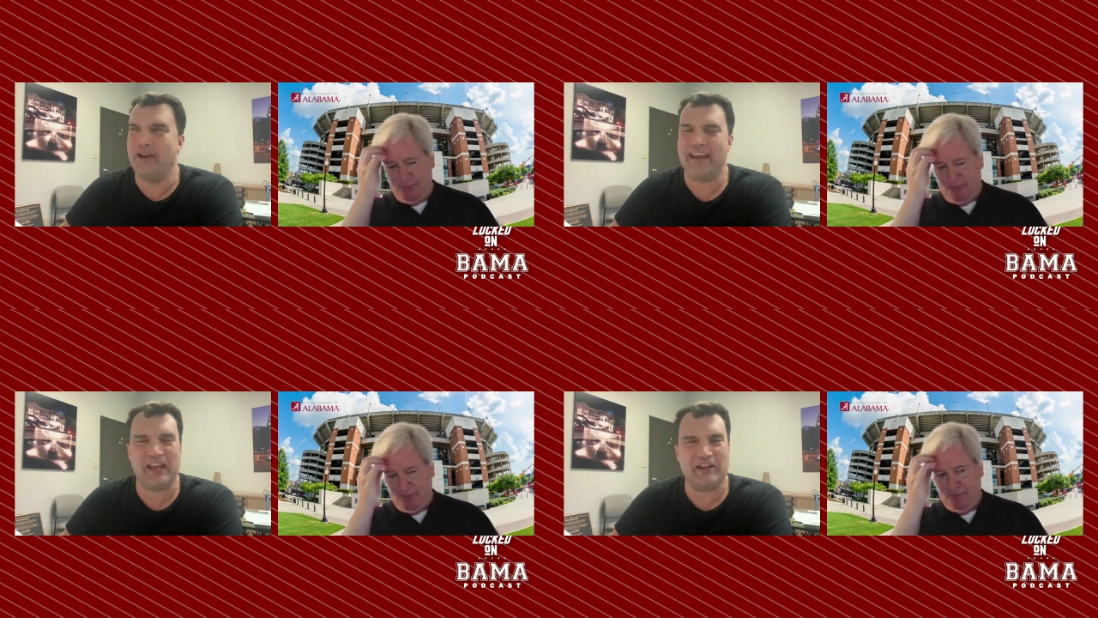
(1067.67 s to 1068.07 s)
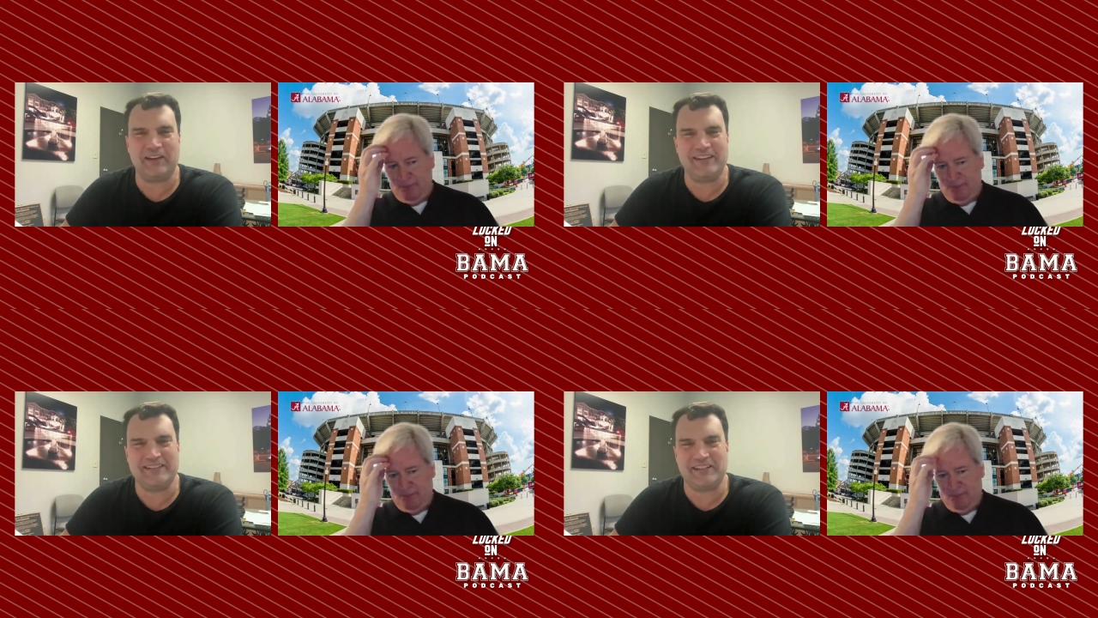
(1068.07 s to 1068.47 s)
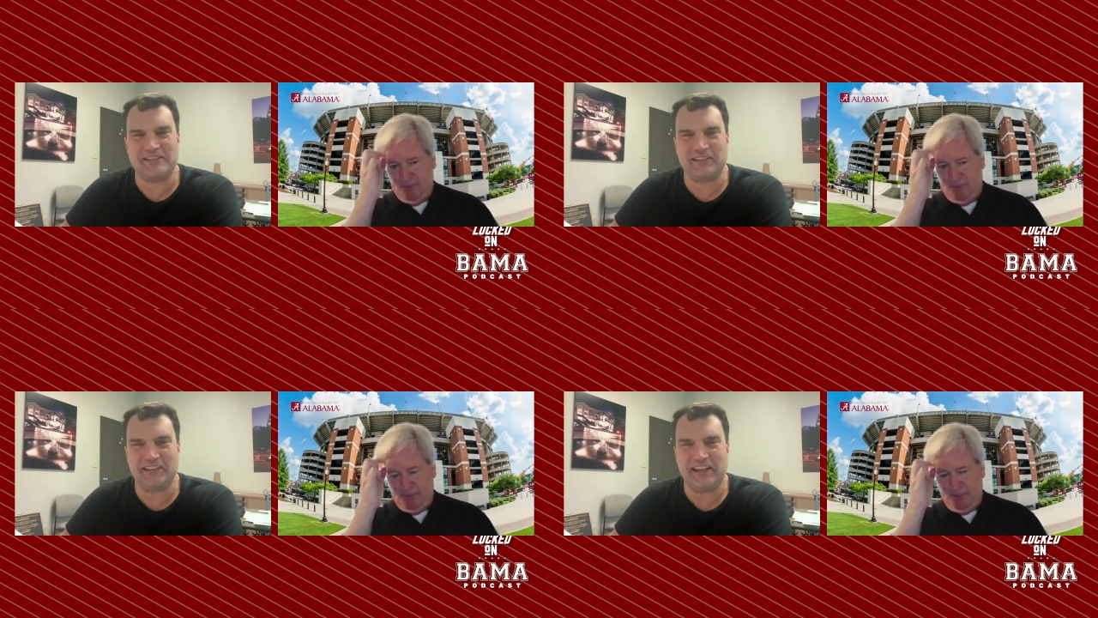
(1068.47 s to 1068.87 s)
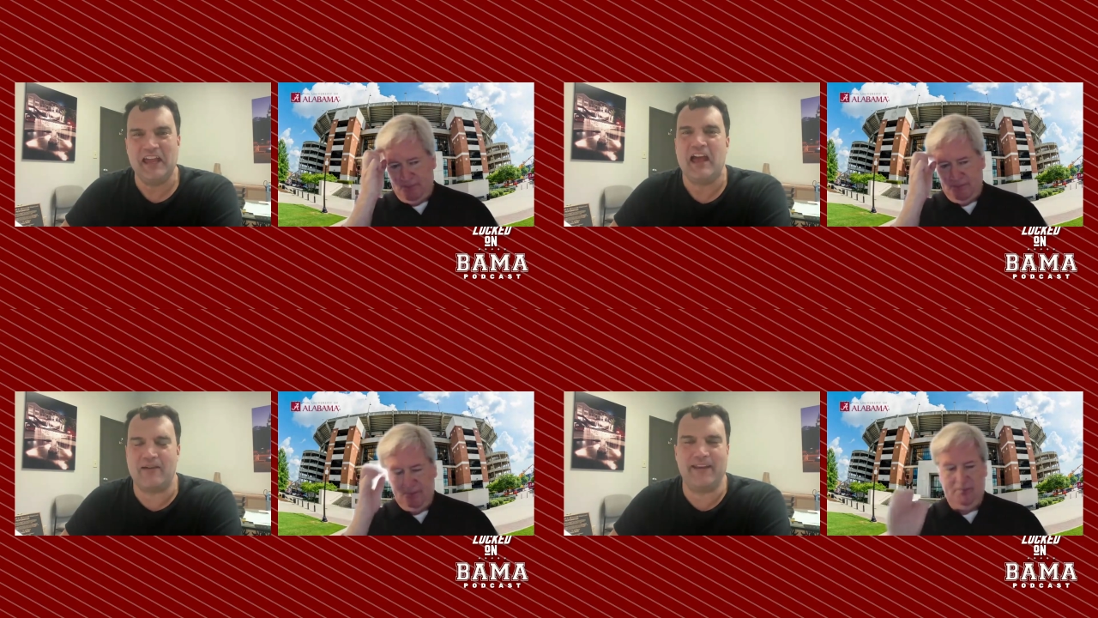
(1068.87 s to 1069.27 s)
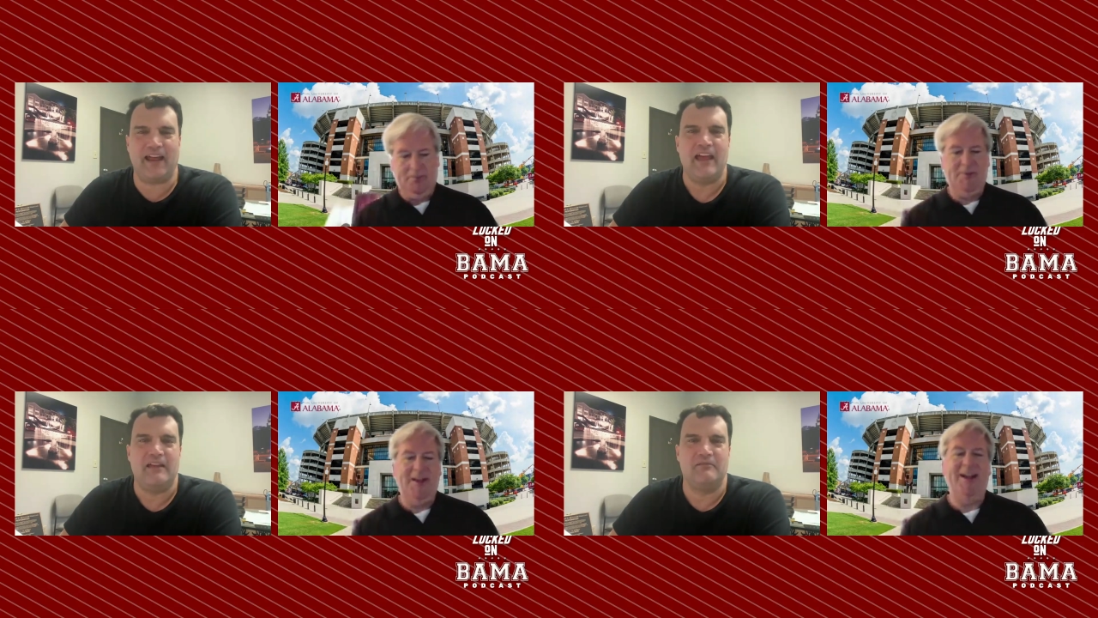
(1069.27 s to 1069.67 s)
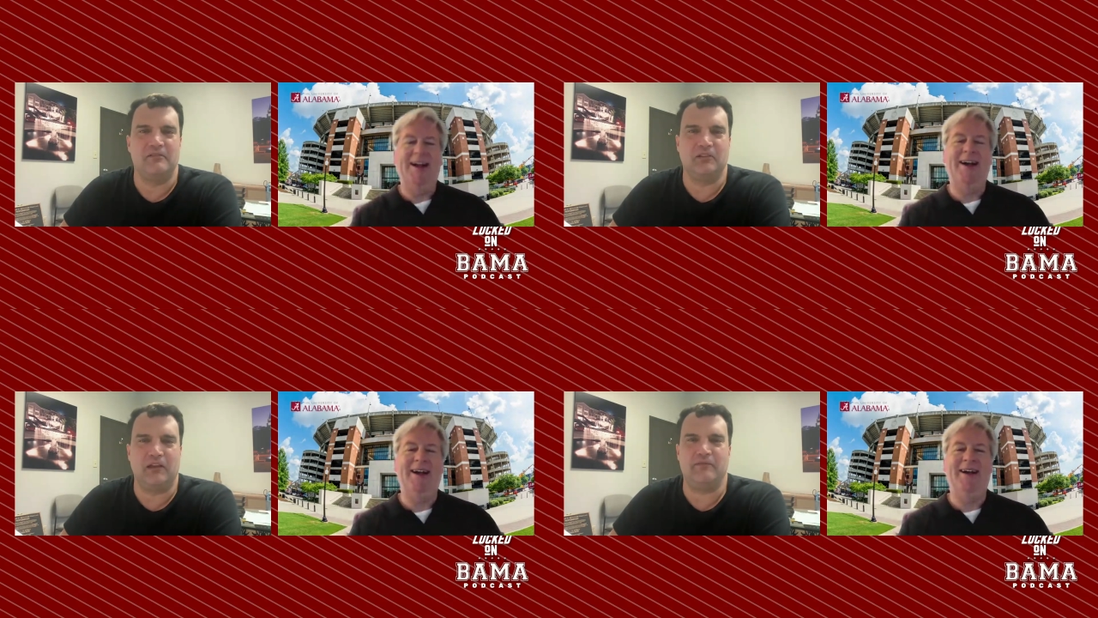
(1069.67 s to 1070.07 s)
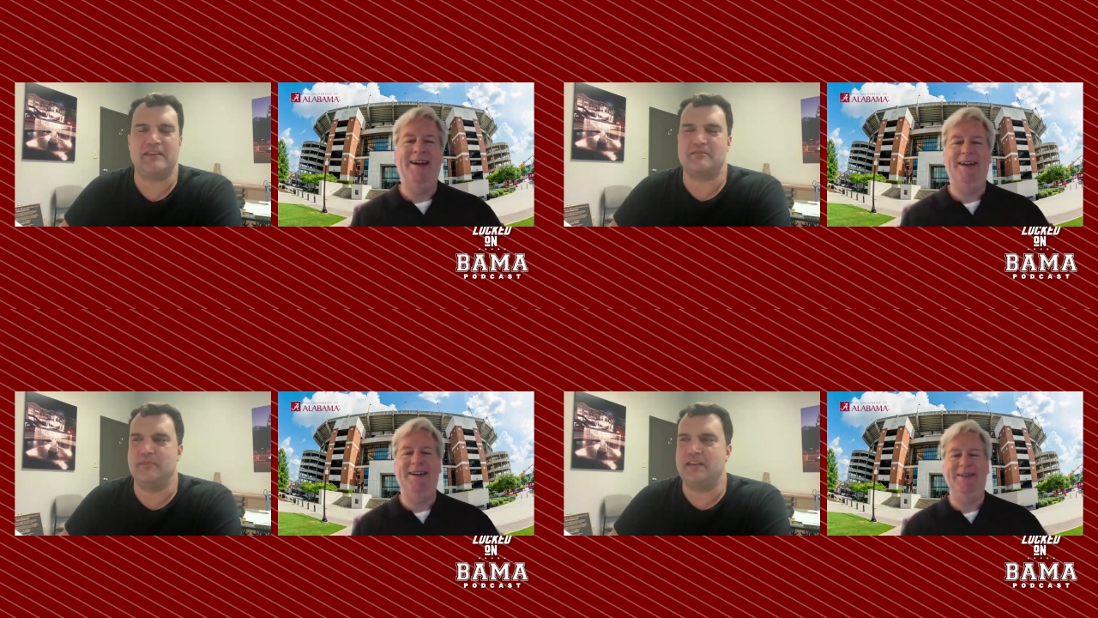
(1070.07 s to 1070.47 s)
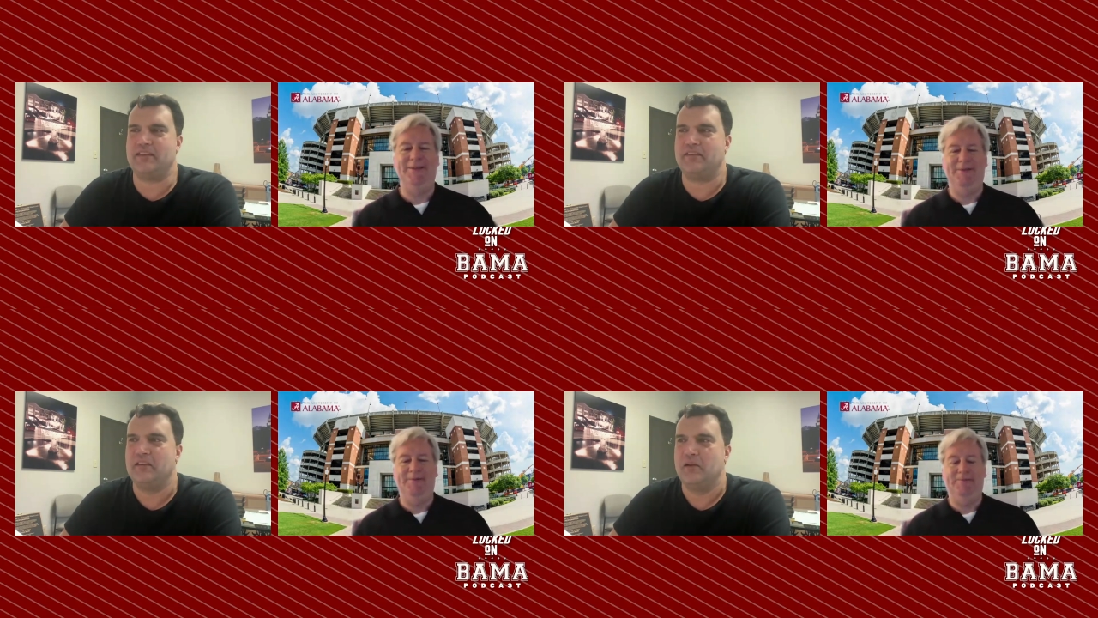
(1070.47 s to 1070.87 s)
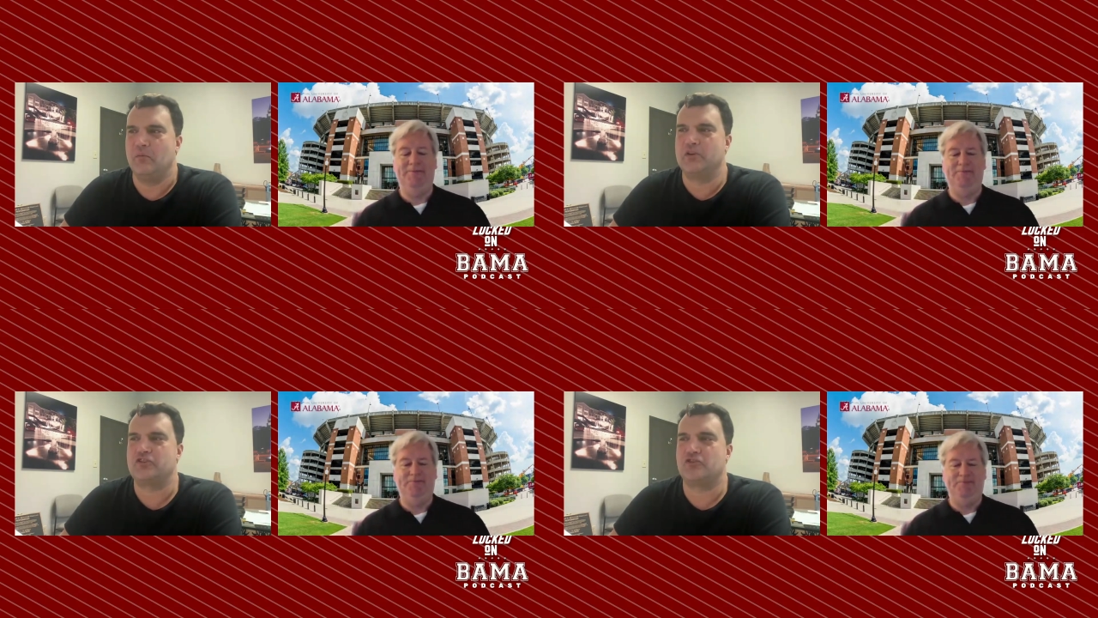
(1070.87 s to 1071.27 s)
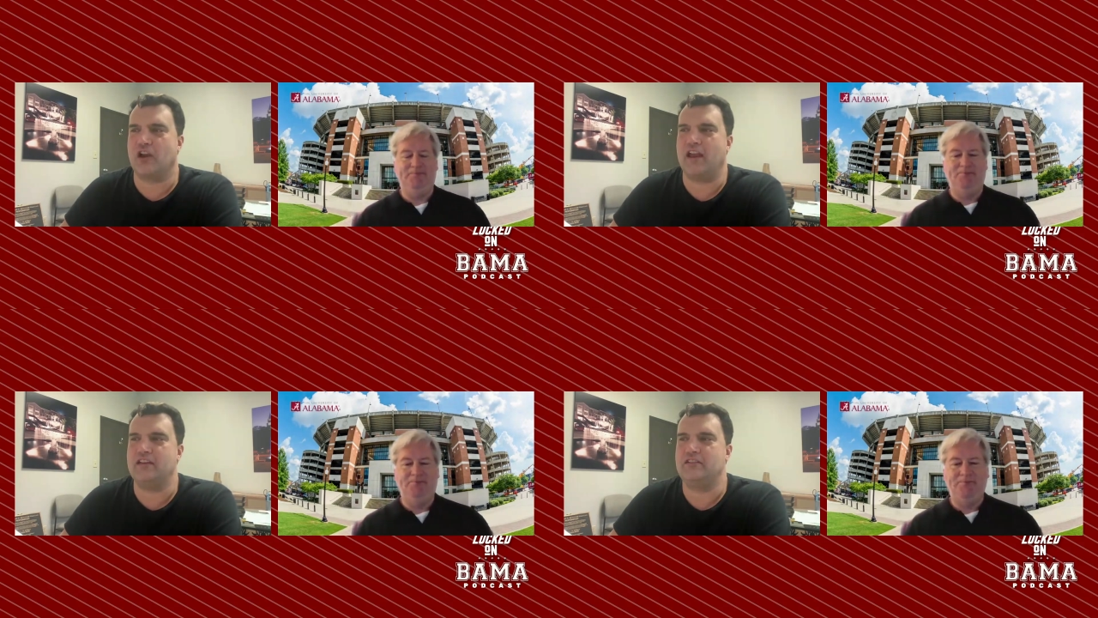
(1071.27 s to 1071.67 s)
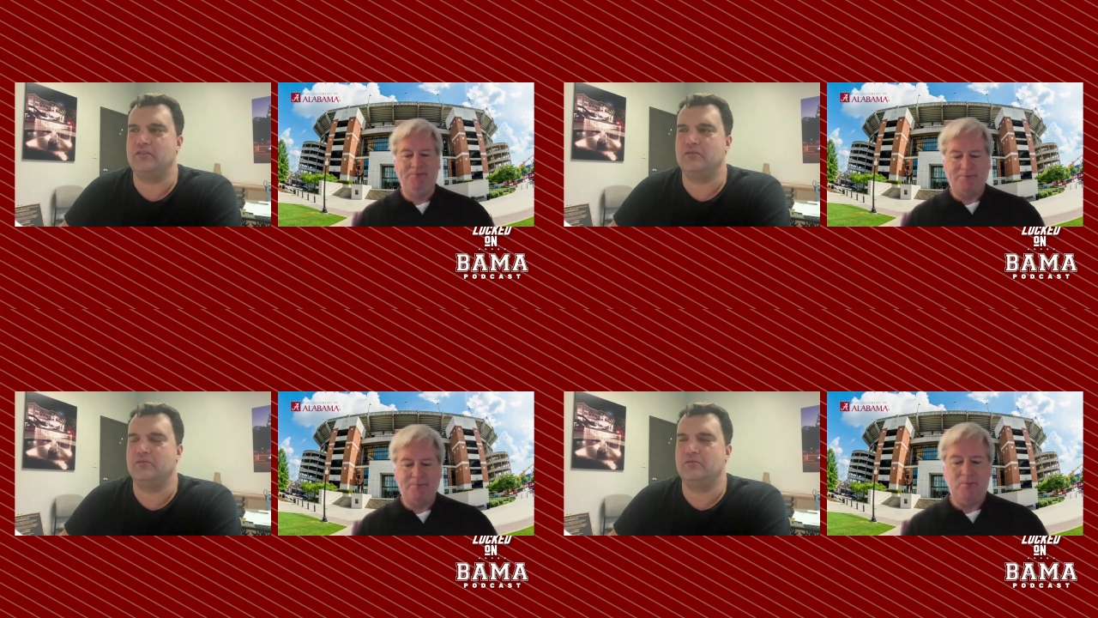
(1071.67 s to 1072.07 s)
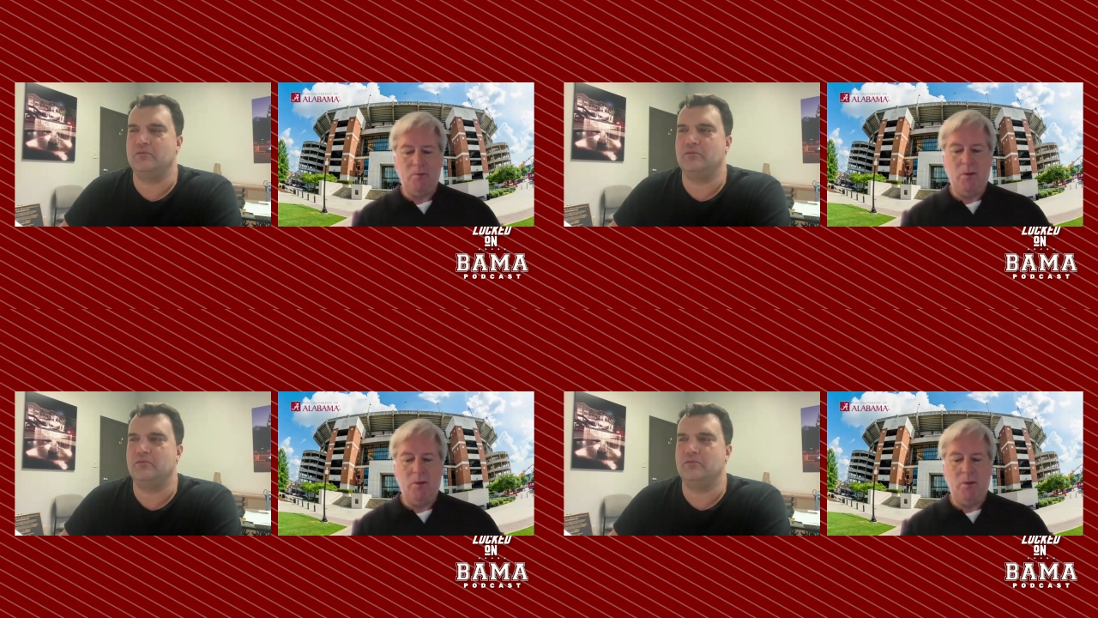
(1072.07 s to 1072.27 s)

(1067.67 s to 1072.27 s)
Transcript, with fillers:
Speaker 1: winning unintentionally. I mean, Lovie Smith was trying to